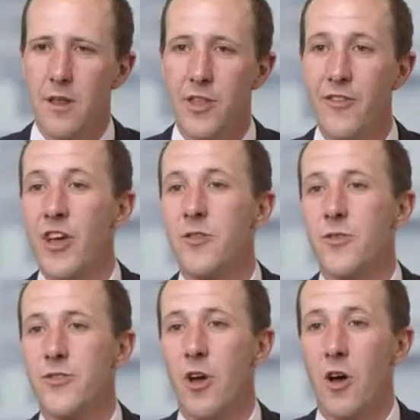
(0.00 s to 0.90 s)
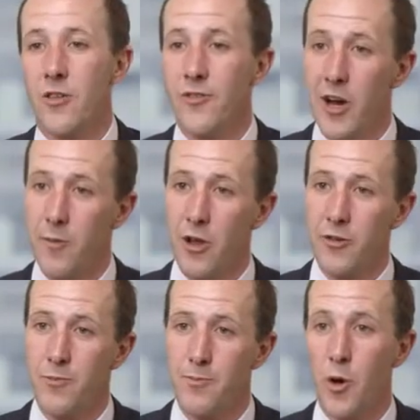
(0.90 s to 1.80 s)
The investment style is very
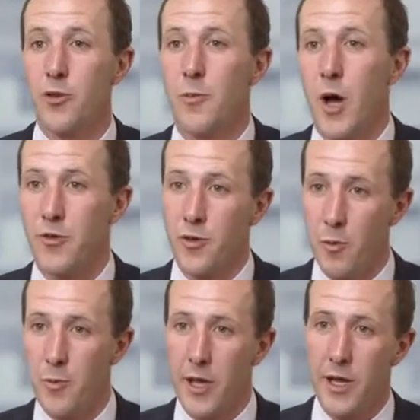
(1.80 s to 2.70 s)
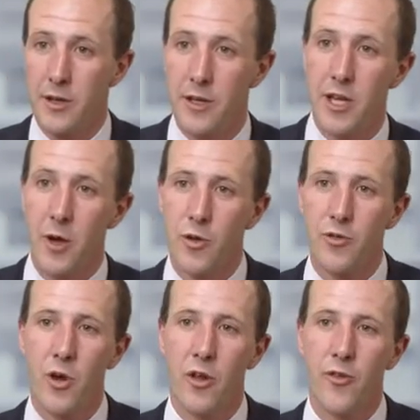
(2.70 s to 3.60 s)
much bottom-up stock picking. You know, we're
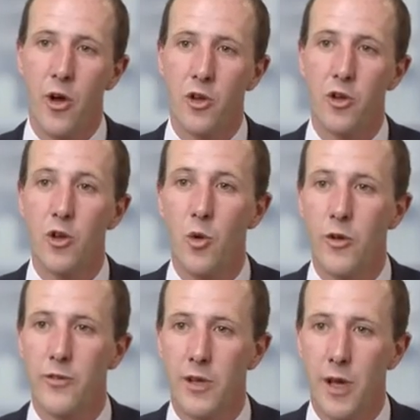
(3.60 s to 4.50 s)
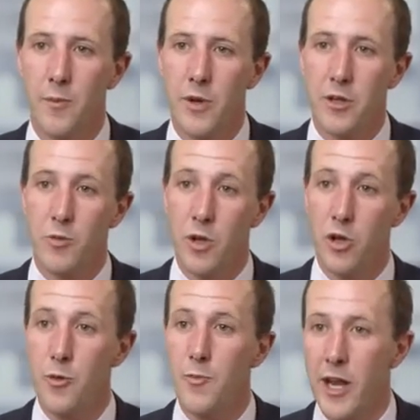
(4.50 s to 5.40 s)
trying to find good quality companies with
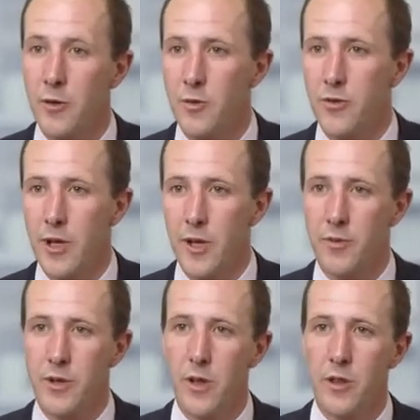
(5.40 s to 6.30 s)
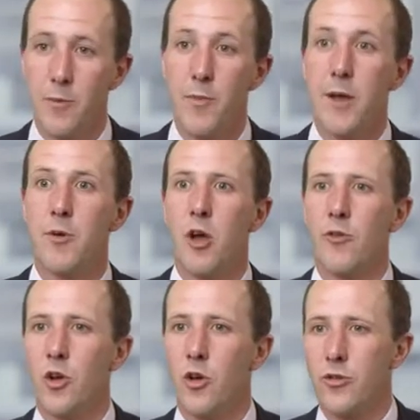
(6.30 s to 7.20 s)
good management teams that may be
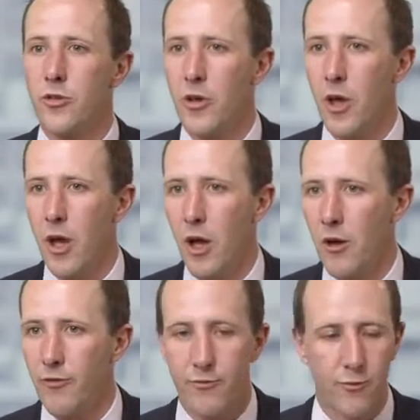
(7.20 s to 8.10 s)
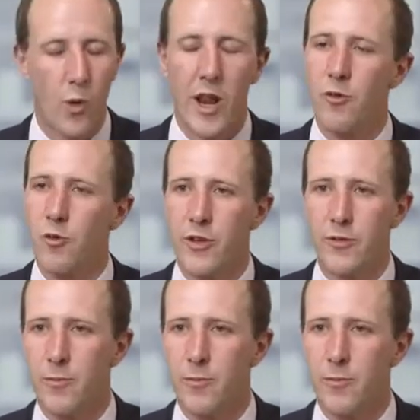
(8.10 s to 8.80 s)
overlooked for whatever reason